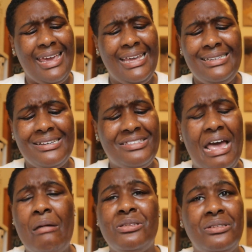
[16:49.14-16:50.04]
It does
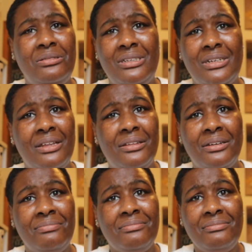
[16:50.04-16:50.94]
absolutely
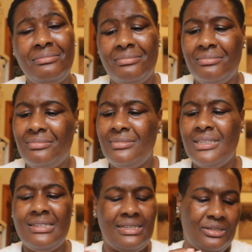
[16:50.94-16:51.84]
nothing.
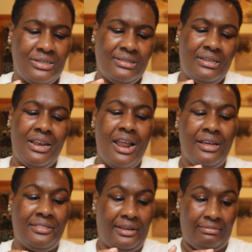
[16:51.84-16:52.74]
This thing does
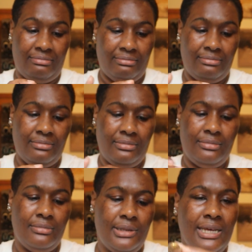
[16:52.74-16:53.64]
nothing.
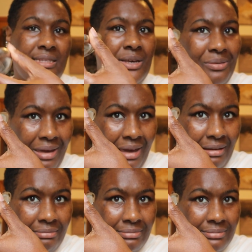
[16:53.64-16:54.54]
It's
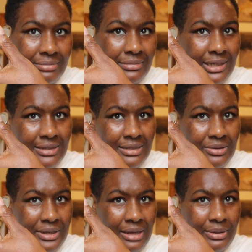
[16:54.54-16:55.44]
okay. It's an
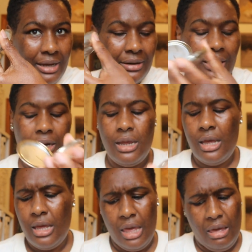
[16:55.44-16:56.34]
okay powder,
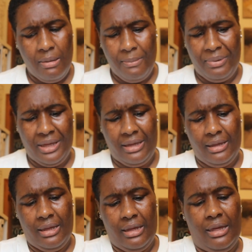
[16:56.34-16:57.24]
but
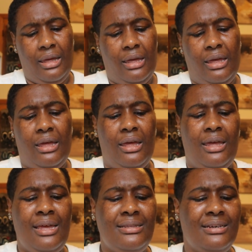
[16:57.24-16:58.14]

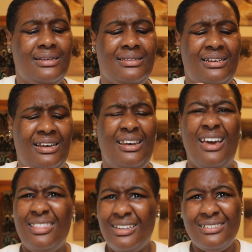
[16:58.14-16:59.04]
it does
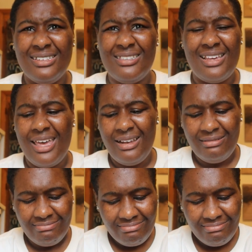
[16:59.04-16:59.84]
nothing to set.